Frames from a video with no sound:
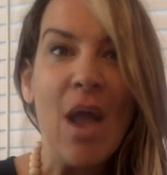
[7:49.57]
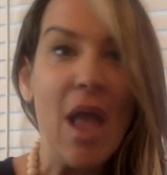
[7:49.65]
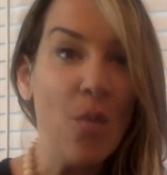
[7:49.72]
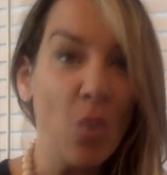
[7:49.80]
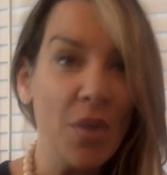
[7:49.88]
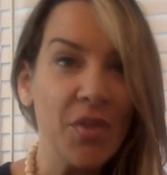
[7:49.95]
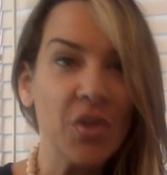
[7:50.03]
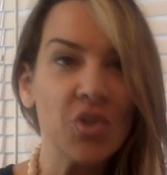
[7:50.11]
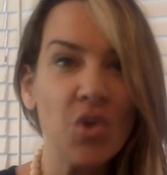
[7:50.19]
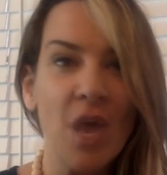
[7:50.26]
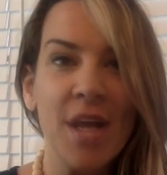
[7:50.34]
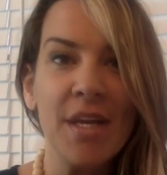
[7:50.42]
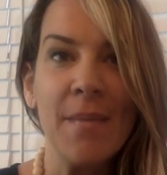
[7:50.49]
and what they're
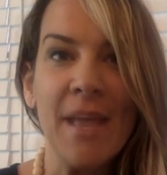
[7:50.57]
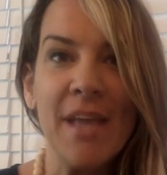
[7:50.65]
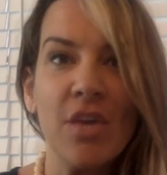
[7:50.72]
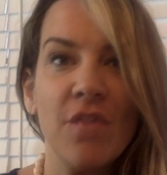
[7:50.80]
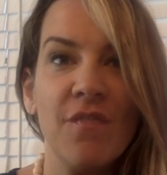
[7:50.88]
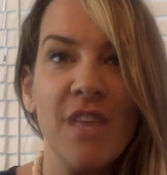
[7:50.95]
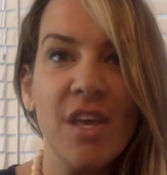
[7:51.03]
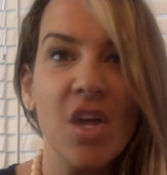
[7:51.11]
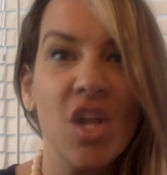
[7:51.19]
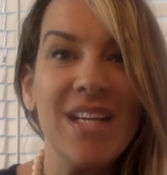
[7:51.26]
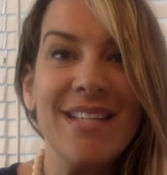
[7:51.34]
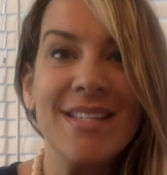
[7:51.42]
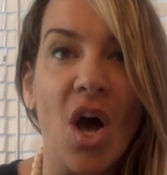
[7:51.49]
trying to make you
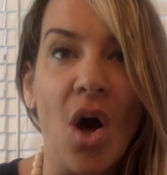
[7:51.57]
feel is